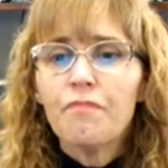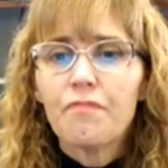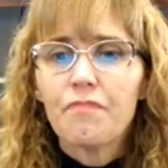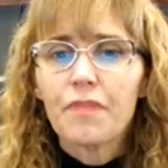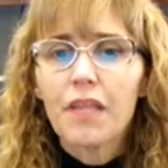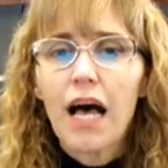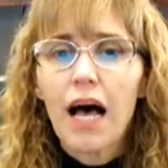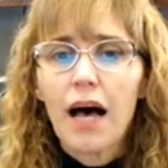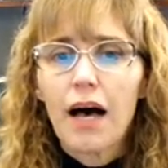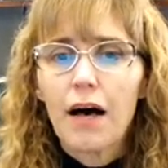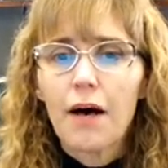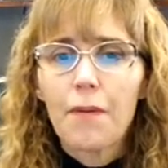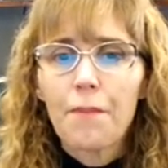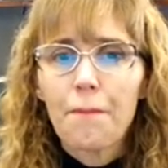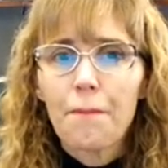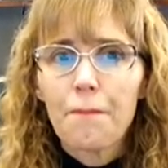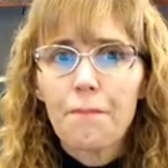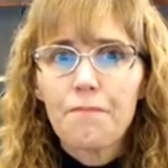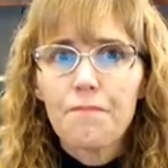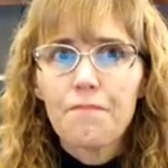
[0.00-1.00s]
um,
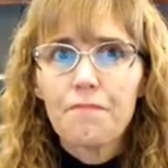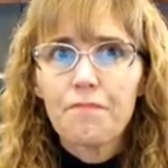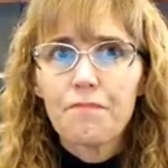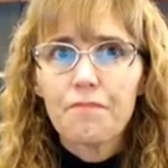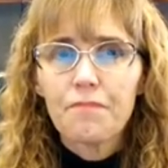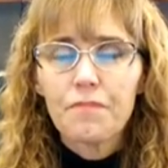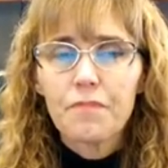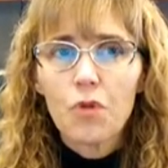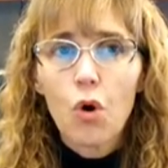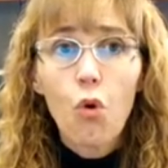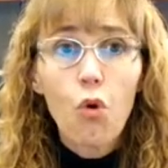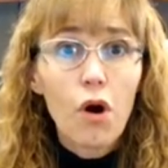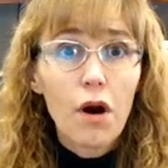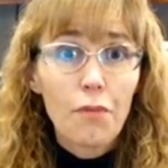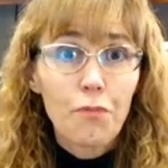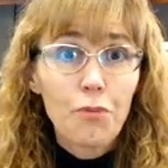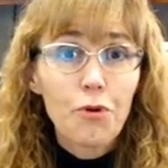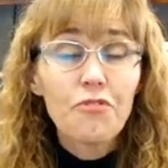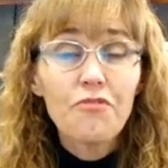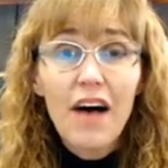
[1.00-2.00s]
or
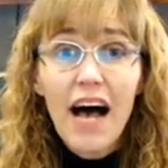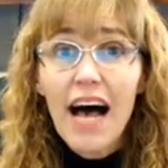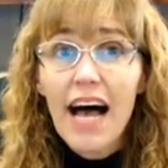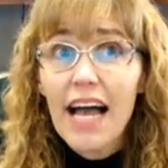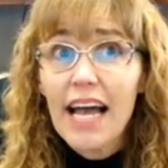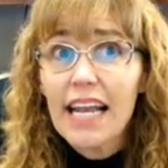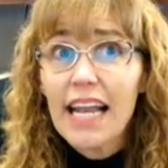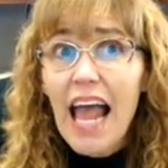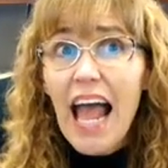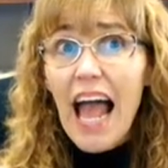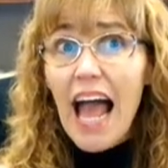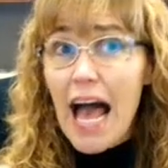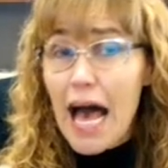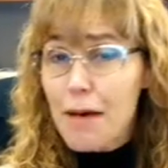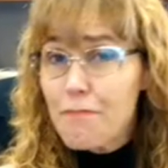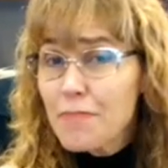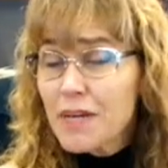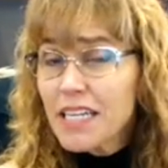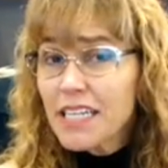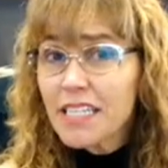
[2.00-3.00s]
provide
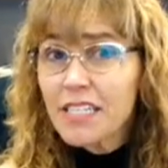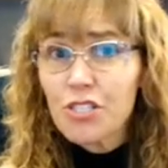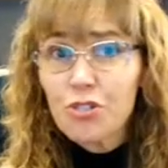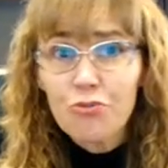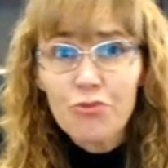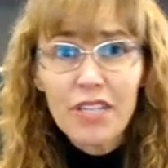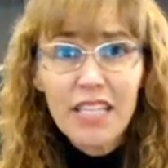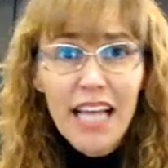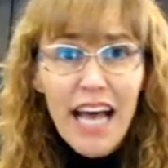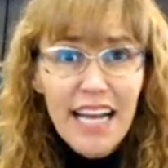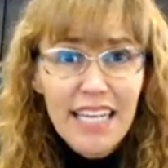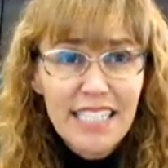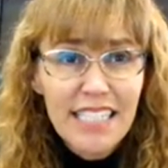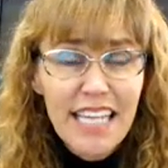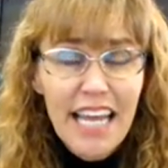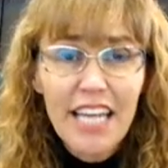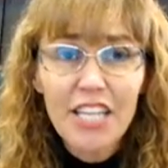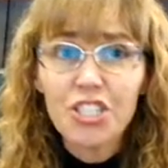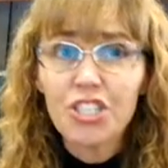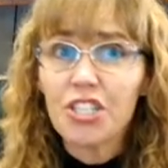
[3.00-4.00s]
happiness,
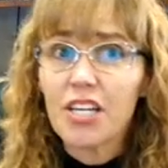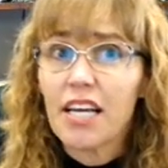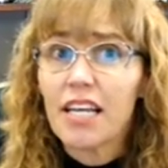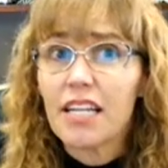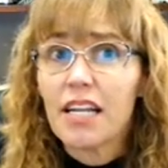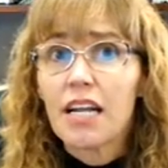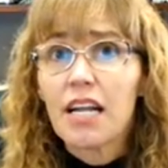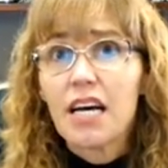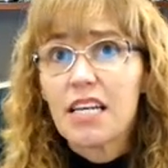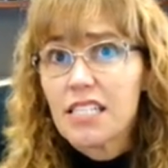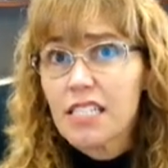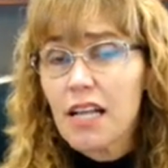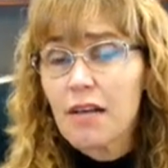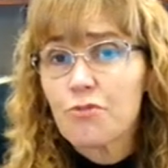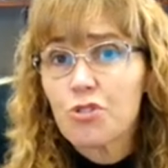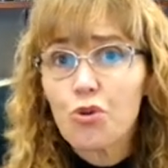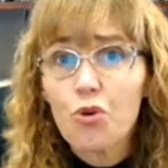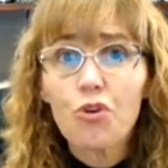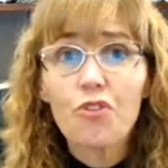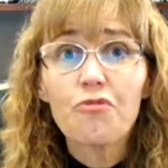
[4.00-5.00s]
relaxation, some
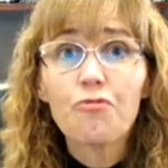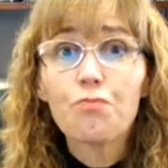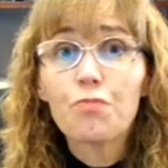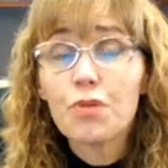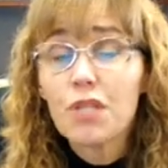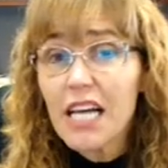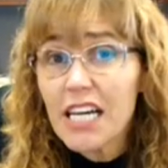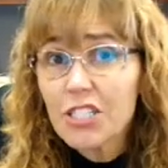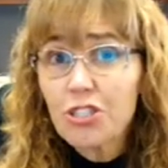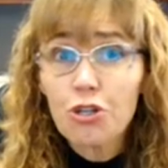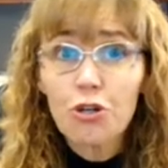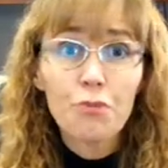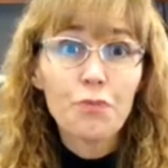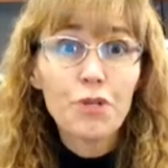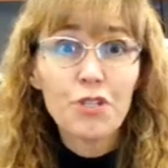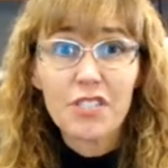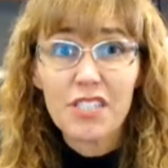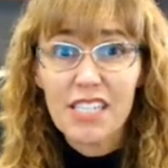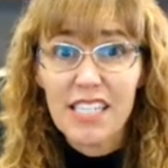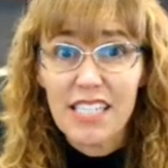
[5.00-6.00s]
sort of pleasurable
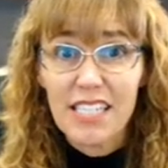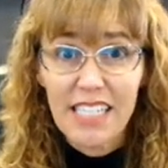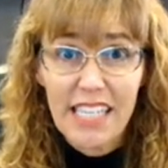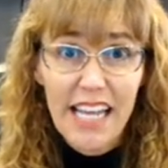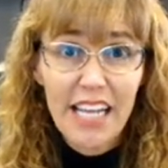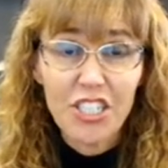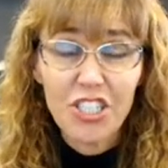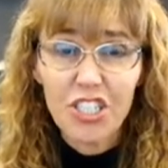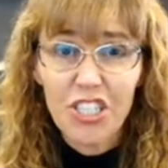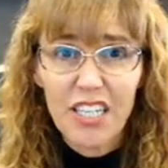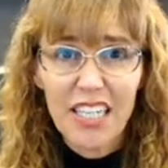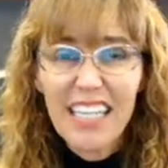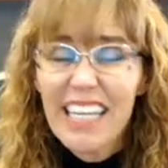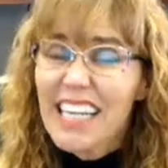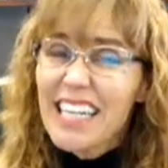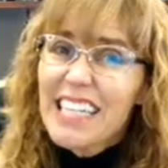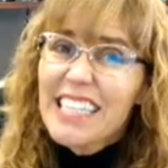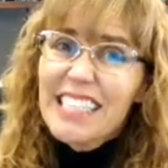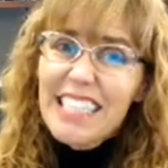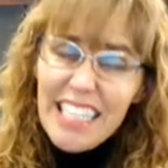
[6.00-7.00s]
sensation in
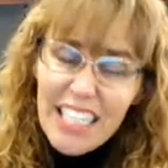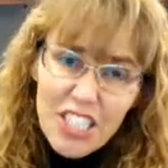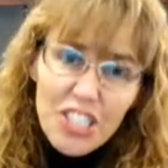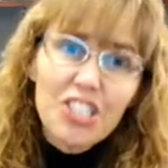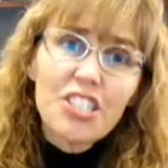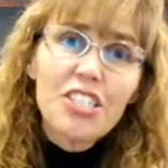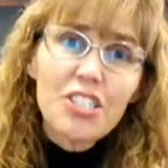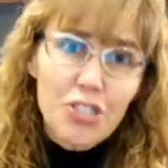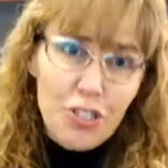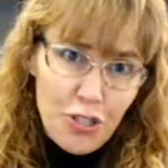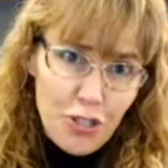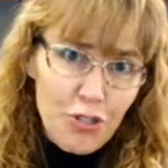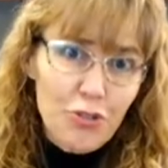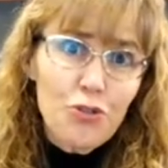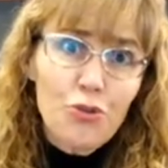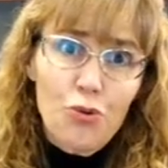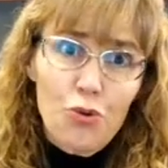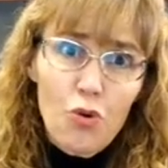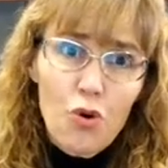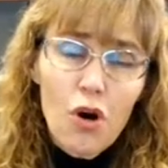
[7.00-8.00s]
addition
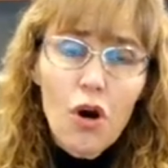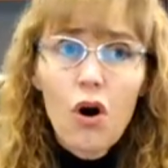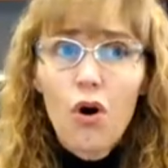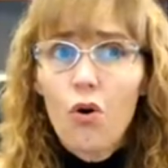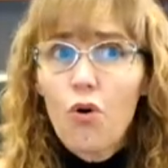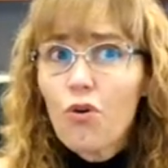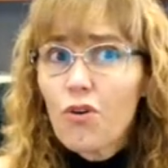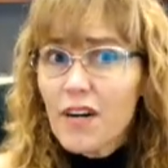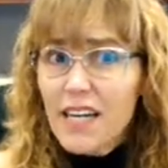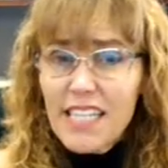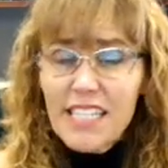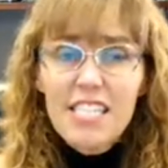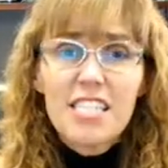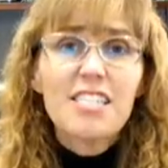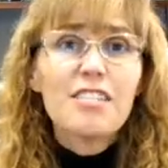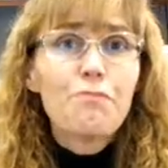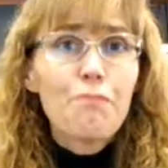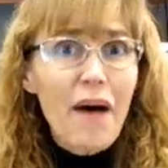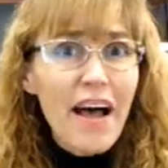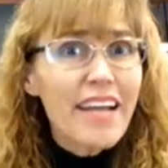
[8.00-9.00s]
to or in
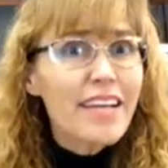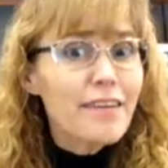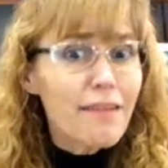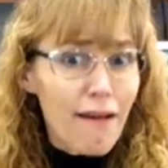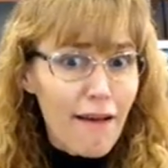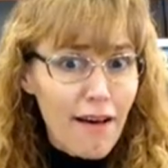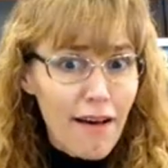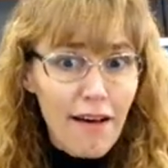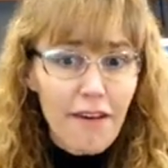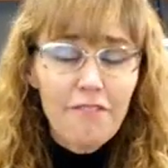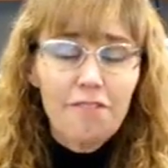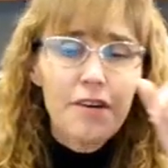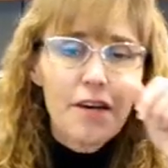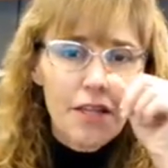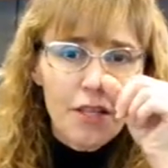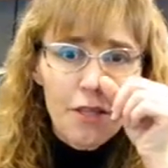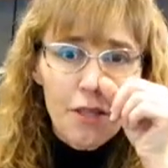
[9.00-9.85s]
spite of the